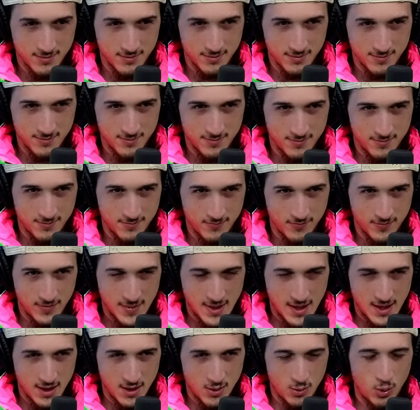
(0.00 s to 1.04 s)
There's no
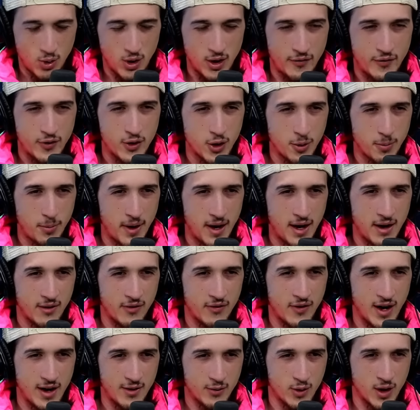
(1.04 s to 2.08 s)
way. Well, if you're paying
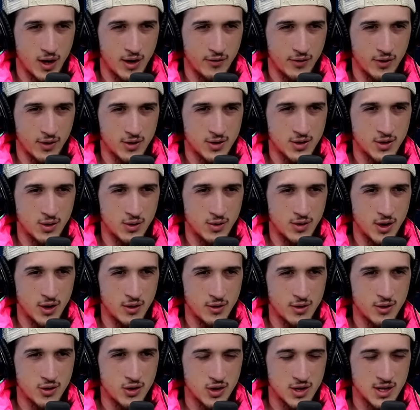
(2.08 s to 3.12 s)
five grand for a suit, the
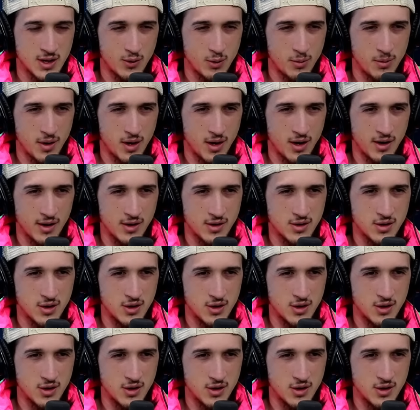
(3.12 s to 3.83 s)
only jizz that would be on it is